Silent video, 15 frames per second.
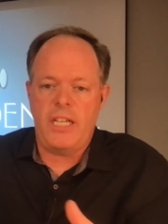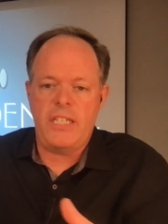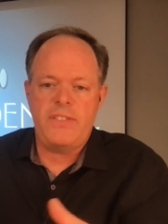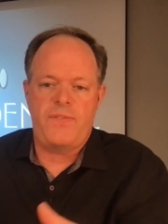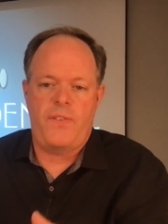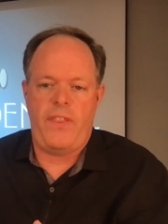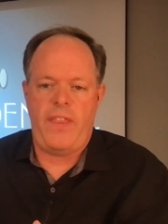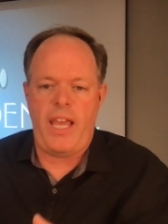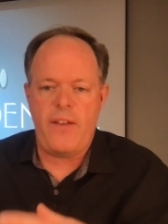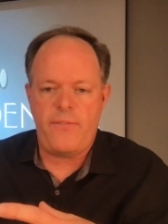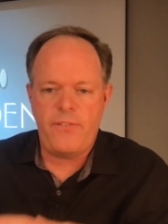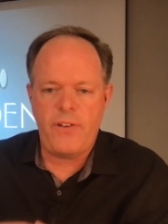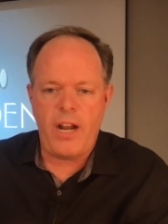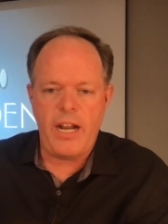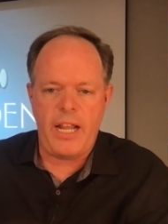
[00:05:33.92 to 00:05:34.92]
for that
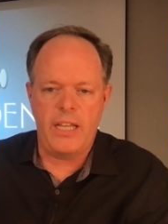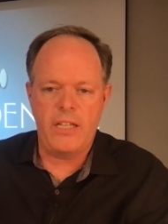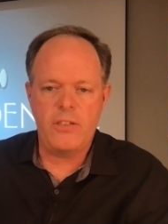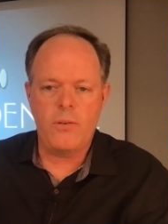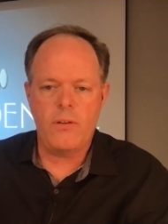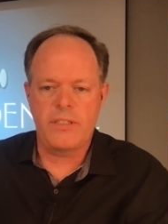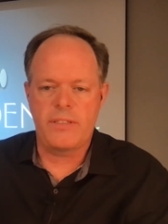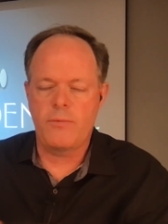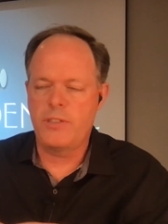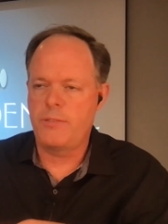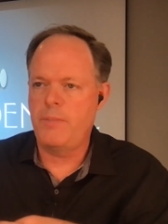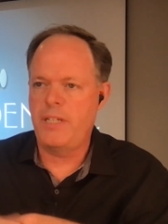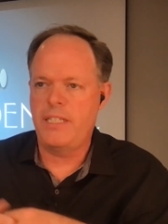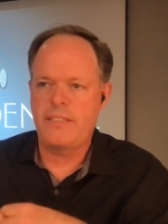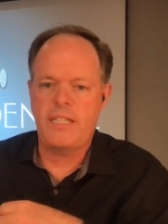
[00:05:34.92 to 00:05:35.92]
Friday course, which
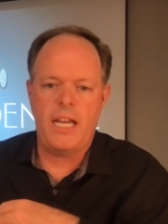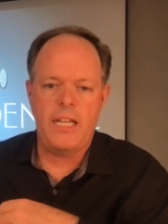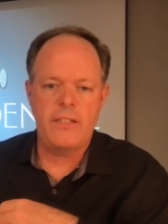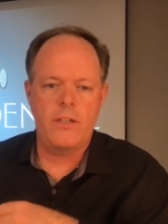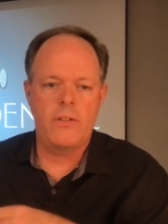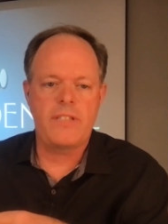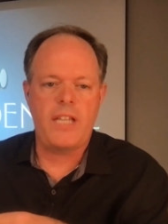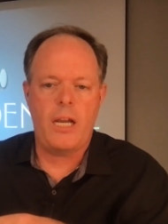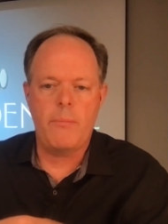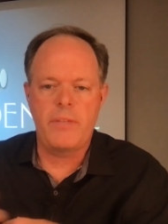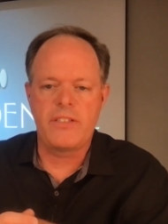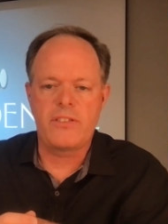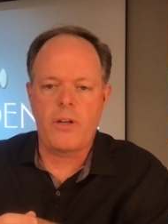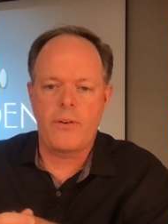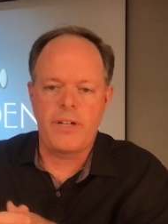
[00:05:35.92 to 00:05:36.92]
means God knows how
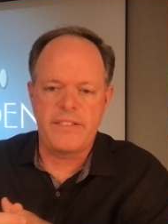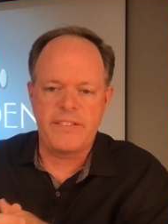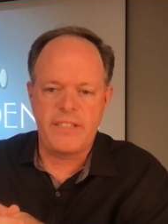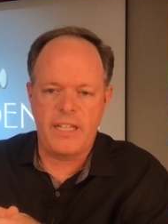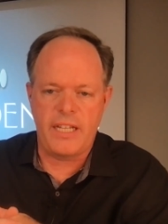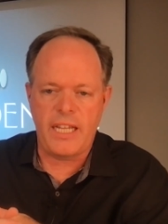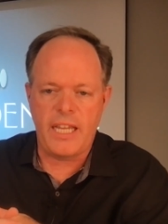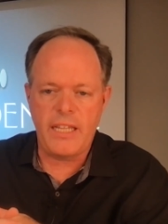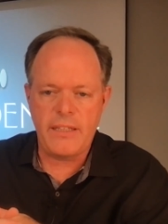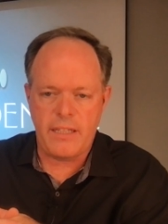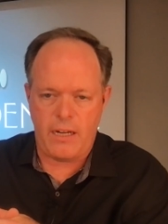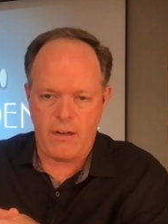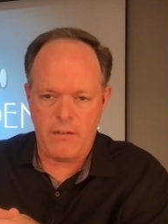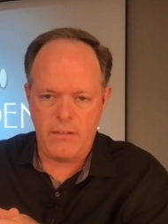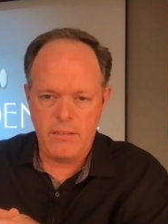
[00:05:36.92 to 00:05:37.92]
many's already sitting in
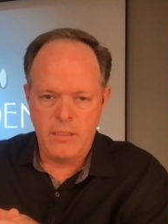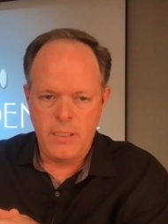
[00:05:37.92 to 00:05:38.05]
there.